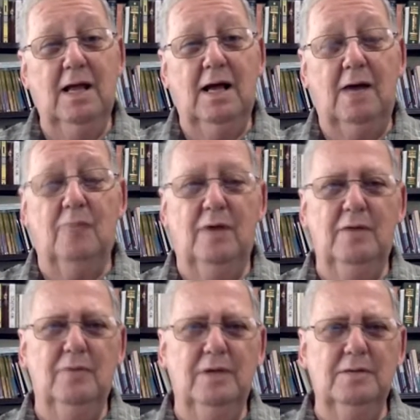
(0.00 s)
I'm Wayne
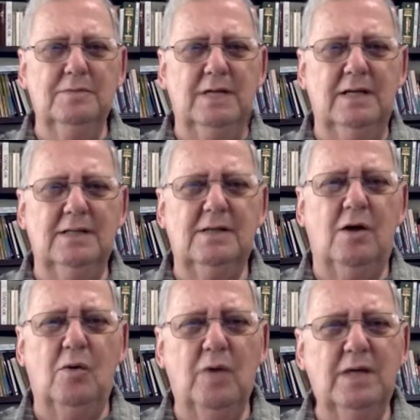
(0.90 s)
Williams, and as
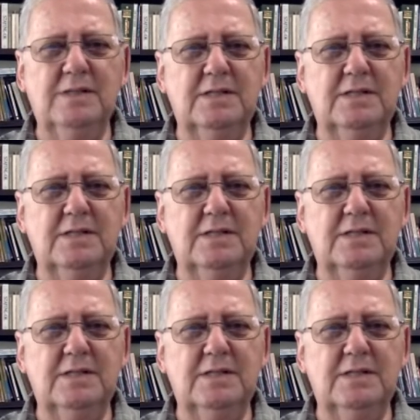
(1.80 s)
always,